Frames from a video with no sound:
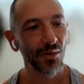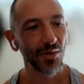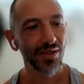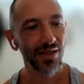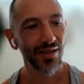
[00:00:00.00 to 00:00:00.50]

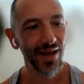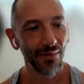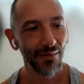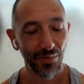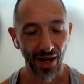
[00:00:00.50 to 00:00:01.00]
we'll see
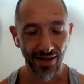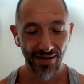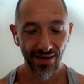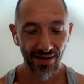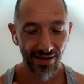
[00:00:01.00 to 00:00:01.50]
that. But
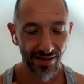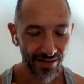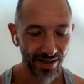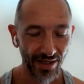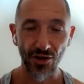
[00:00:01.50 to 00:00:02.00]

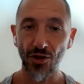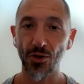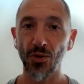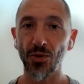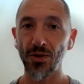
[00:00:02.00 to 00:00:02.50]

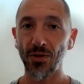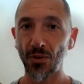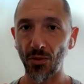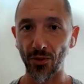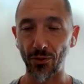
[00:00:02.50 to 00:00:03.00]
the
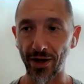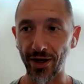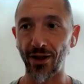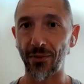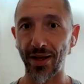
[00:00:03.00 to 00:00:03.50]

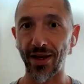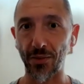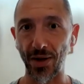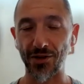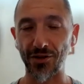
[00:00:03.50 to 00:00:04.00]
real big
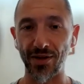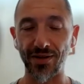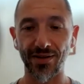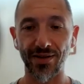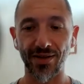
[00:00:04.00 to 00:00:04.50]
question,